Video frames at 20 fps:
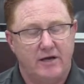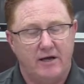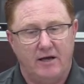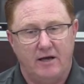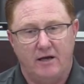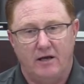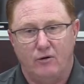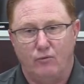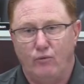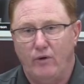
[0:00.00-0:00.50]

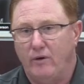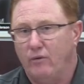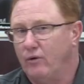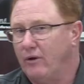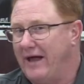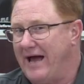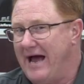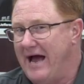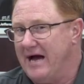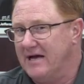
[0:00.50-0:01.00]
and we
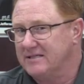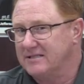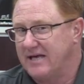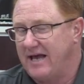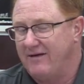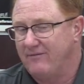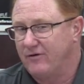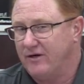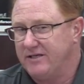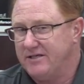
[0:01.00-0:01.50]
will ask
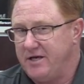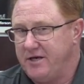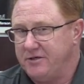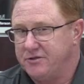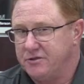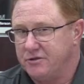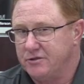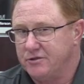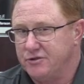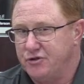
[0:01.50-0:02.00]
every
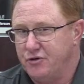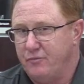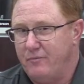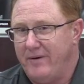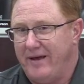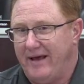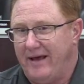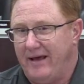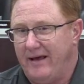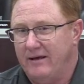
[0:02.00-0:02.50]
teacher to
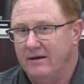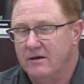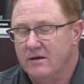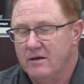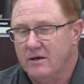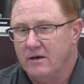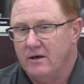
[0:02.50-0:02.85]
be